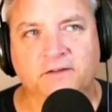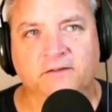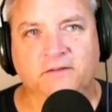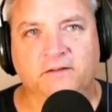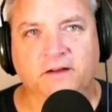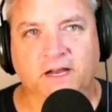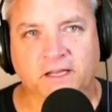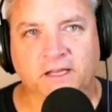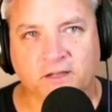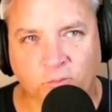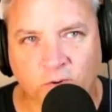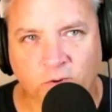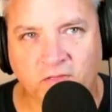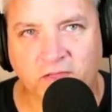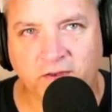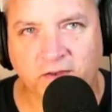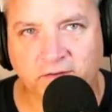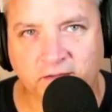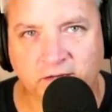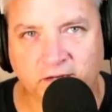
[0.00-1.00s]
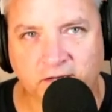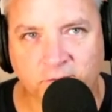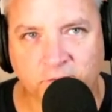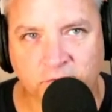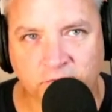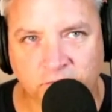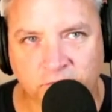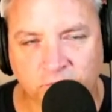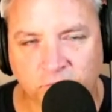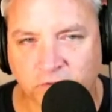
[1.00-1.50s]
And the way they did it
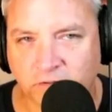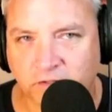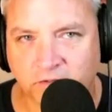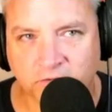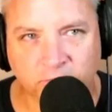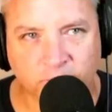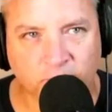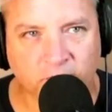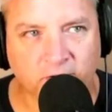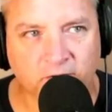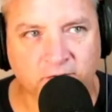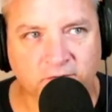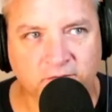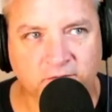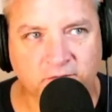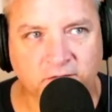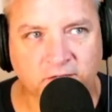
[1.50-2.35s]
was really smart.